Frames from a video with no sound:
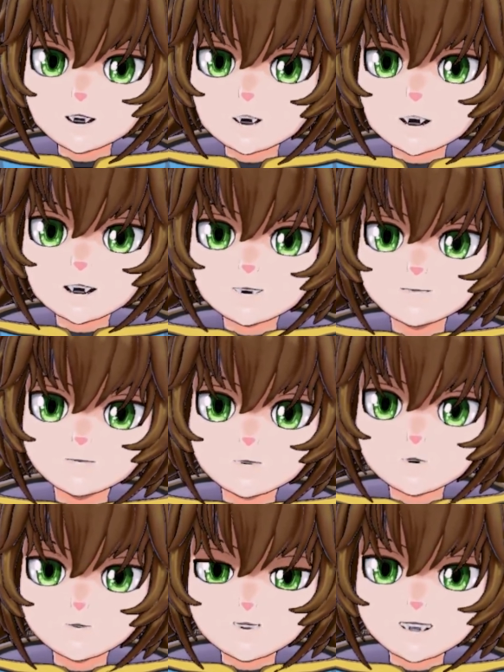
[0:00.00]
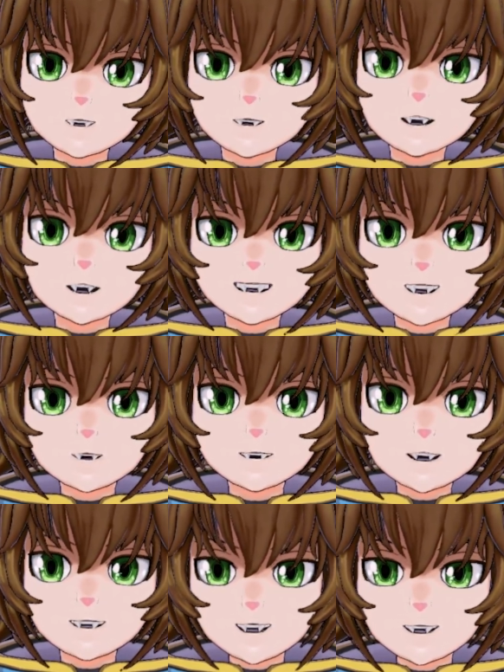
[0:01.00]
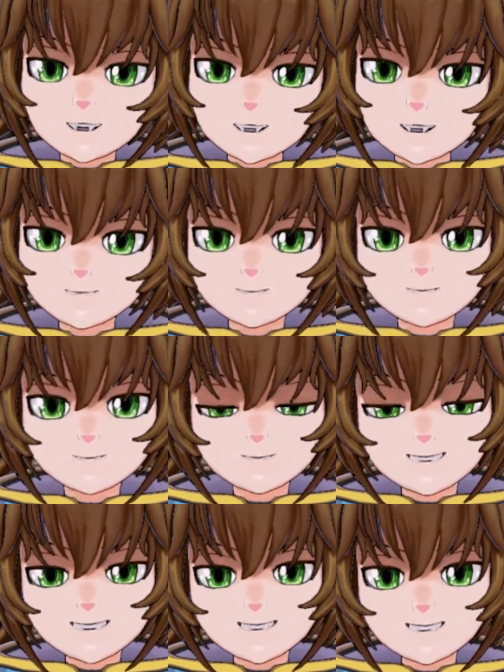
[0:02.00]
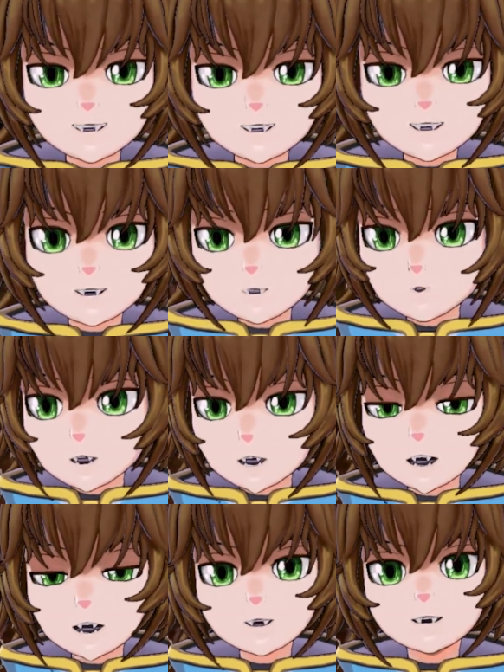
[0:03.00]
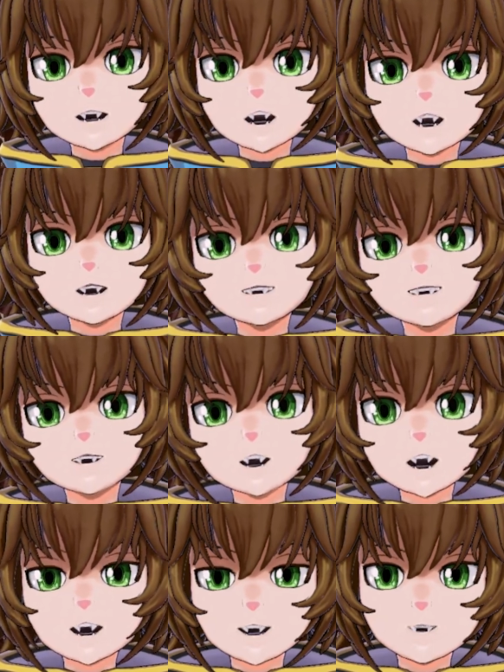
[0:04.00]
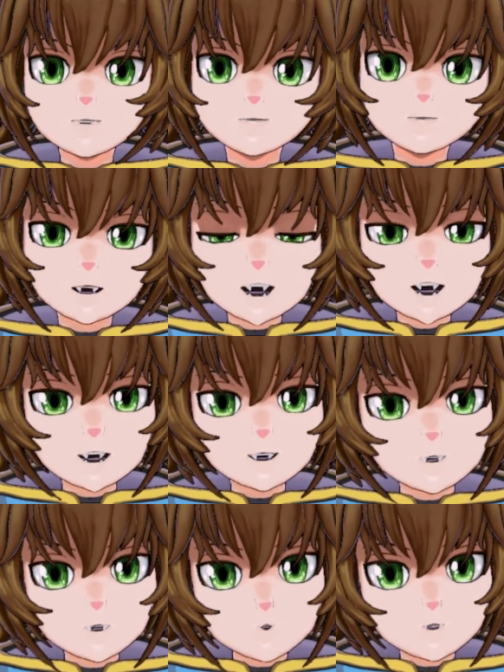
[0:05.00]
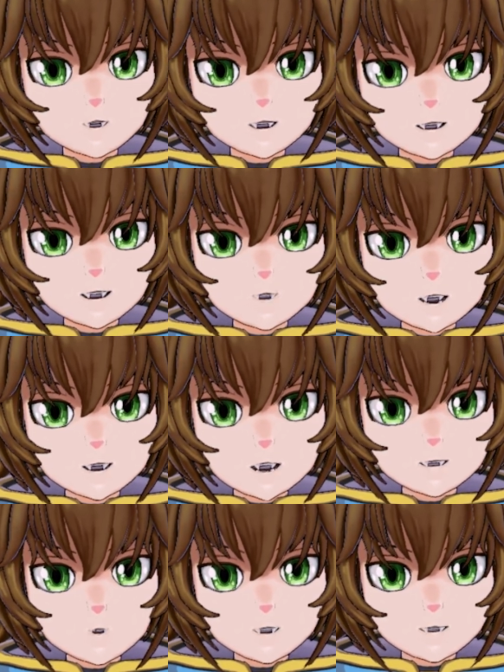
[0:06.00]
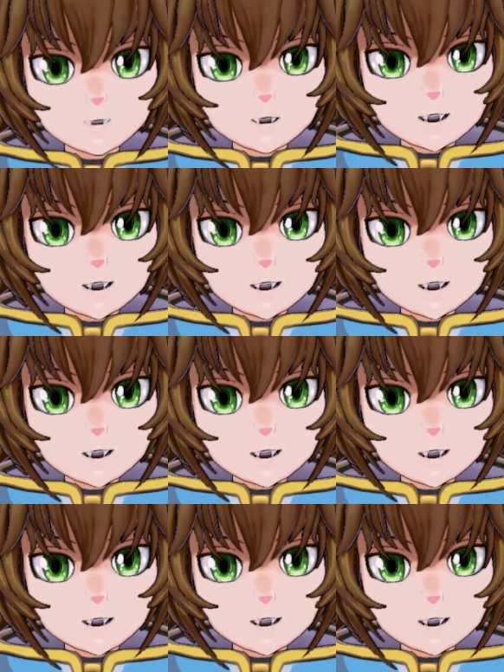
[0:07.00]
about where the game is headed, and I mean, honestly, I am really looking forward